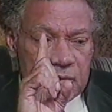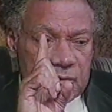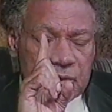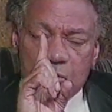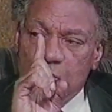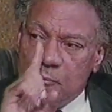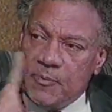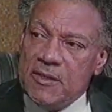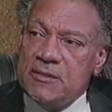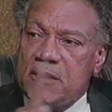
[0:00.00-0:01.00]

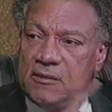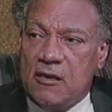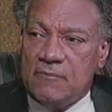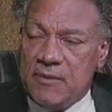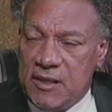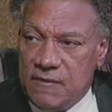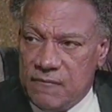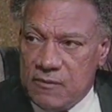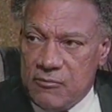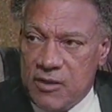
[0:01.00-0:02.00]
Europeans did not believe
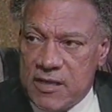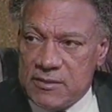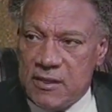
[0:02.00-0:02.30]
in Christ.